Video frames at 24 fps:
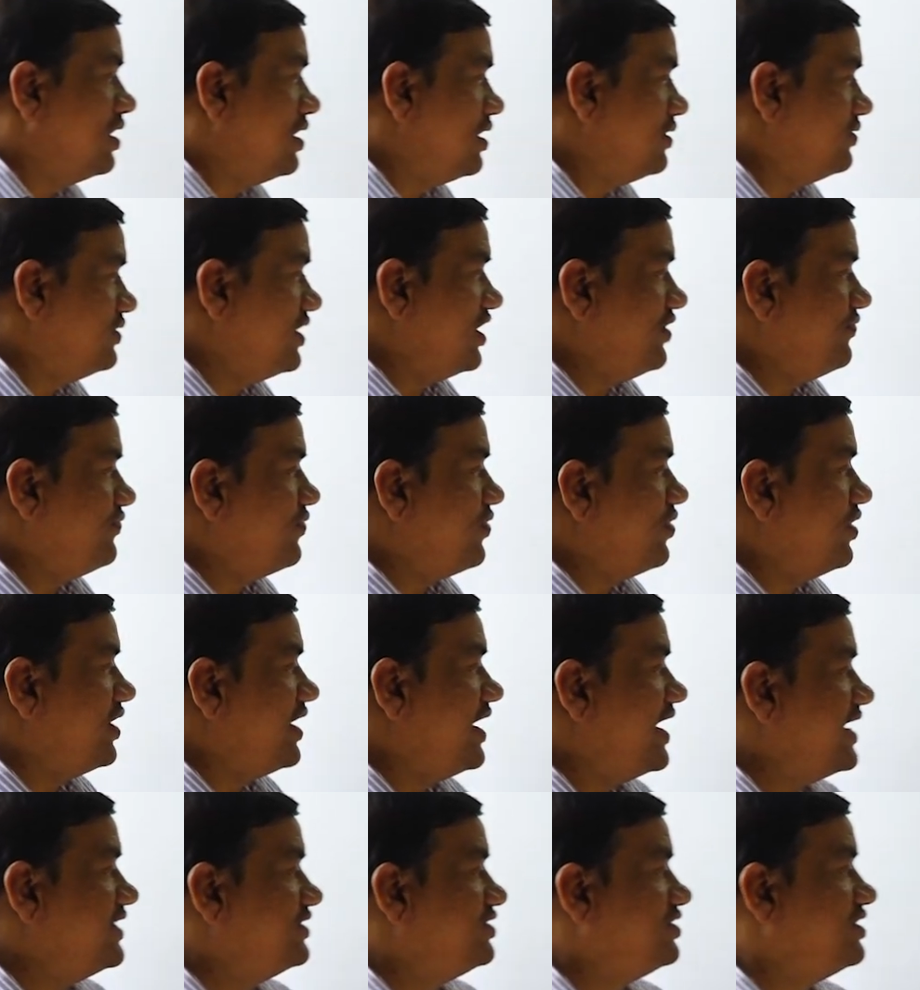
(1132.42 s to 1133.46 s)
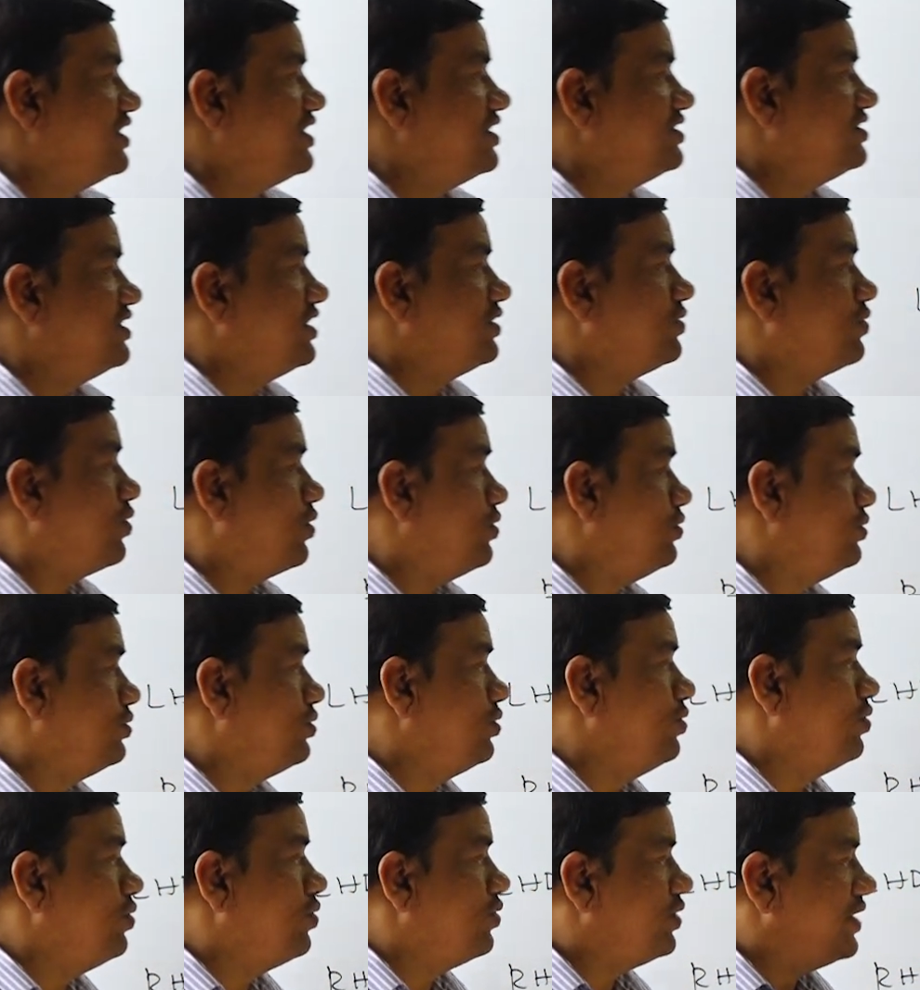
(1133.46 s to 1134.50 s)
Therefore h is equal
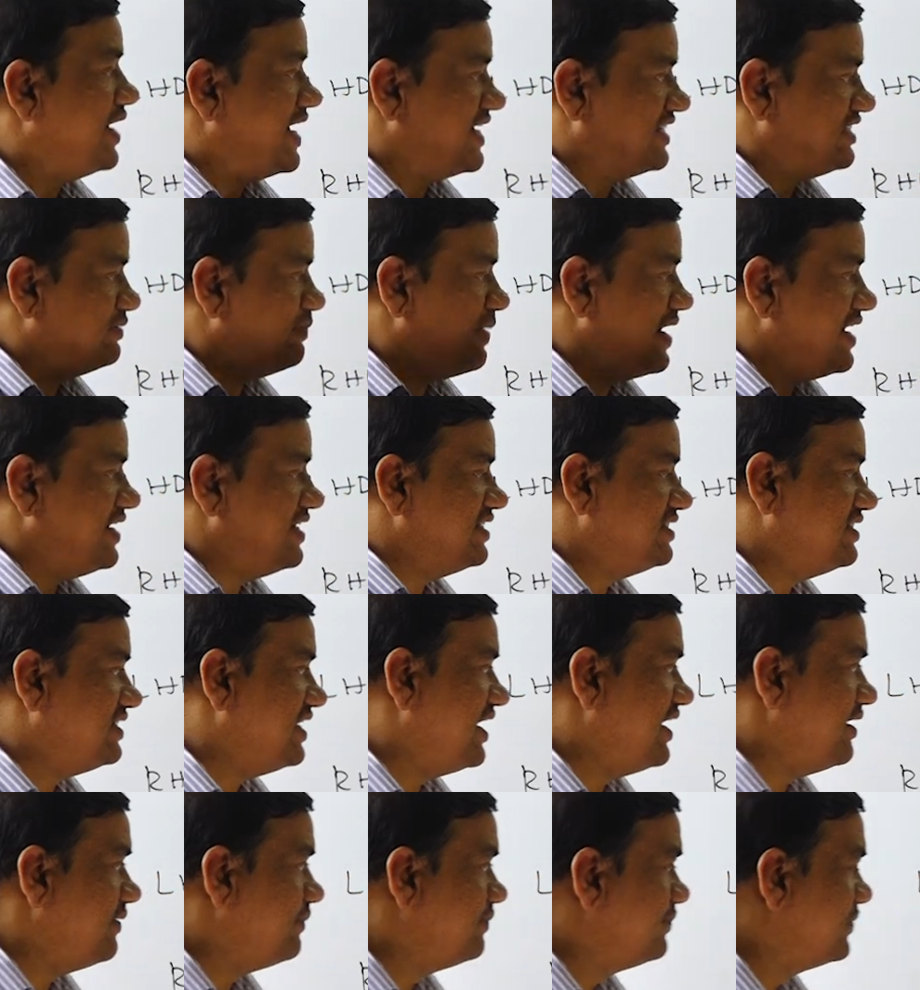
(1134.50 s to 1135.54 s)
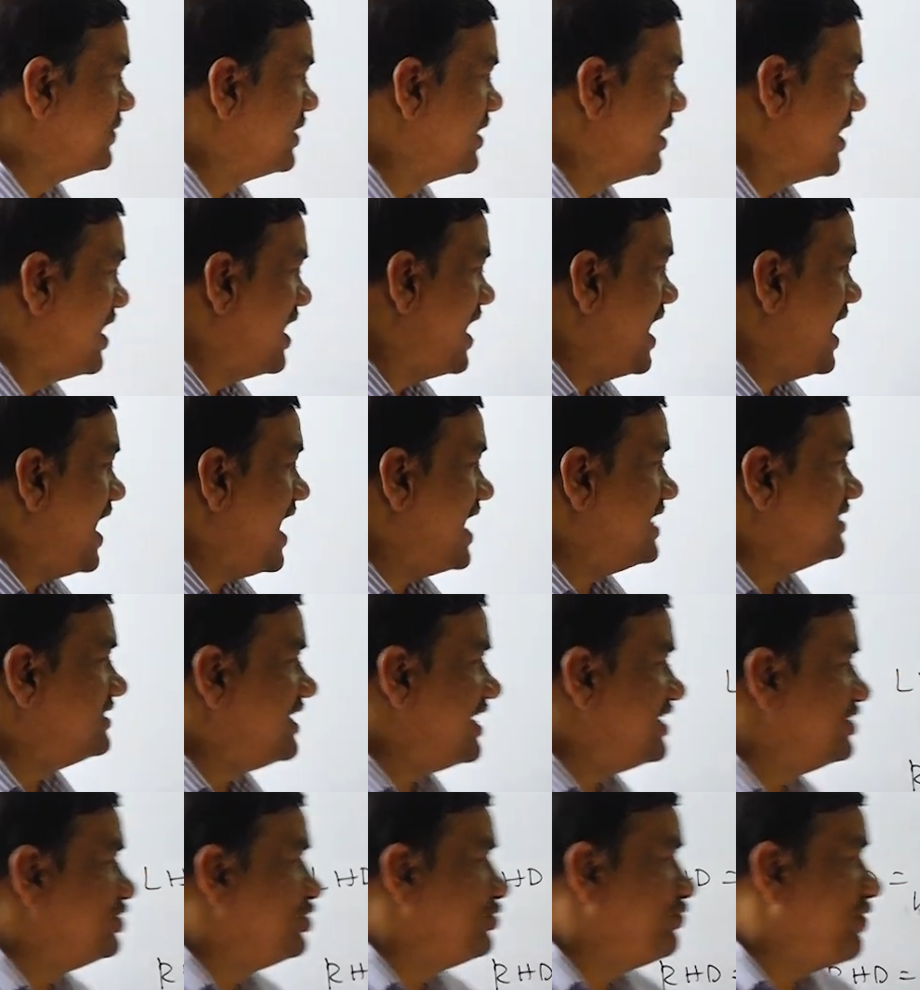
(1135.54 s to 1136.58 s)
to x minus a. As
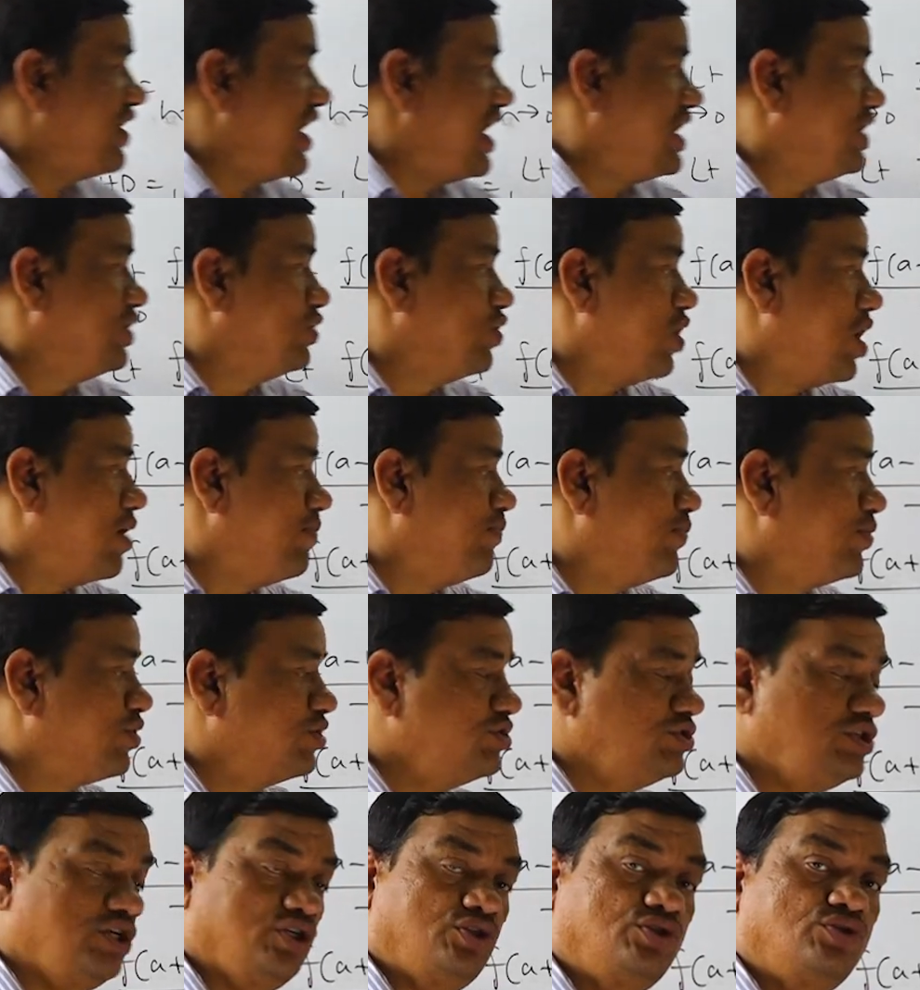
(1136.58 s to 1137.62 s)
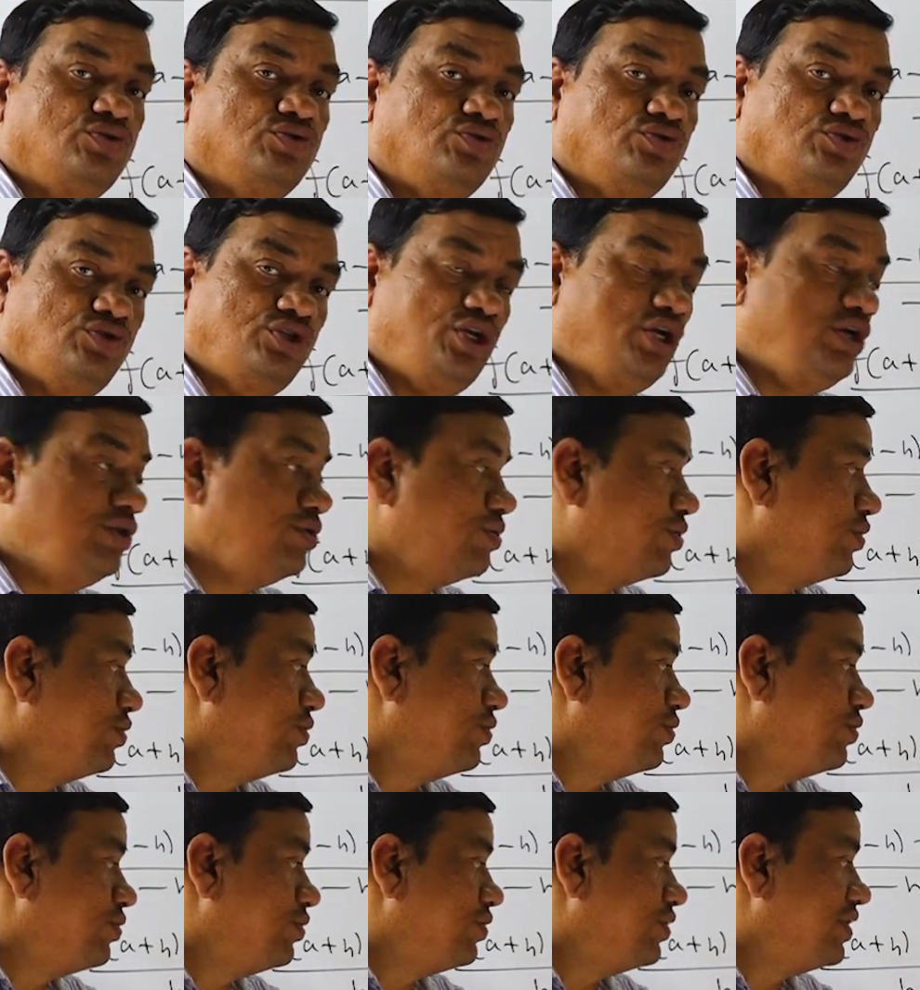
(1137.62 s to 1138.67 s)
h value approaches to 0,
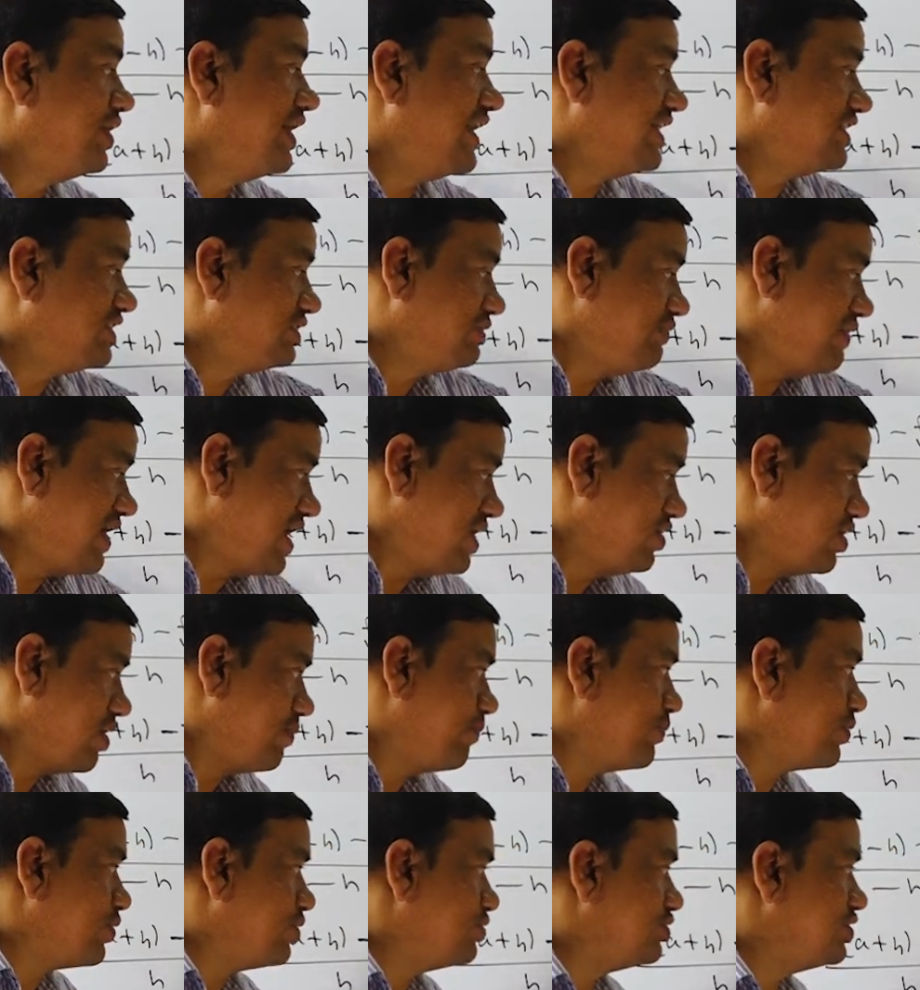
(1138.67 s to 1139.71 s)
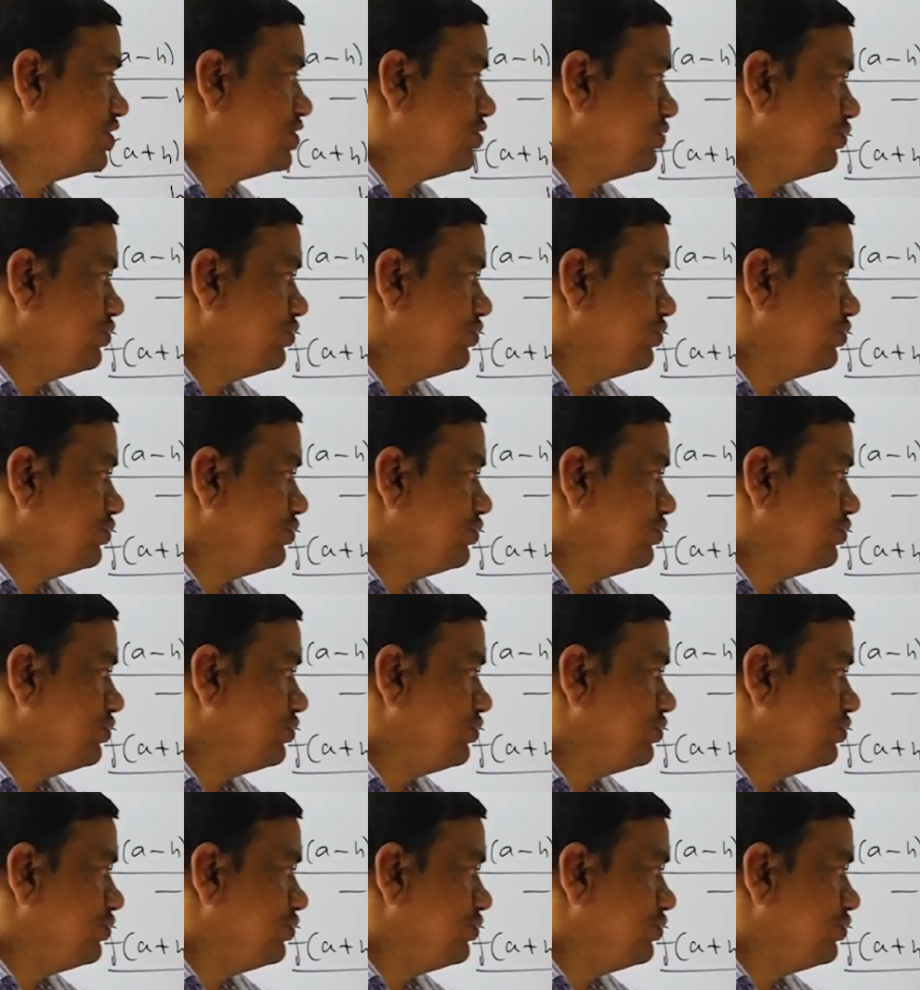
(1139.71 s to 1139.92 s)
x value approaches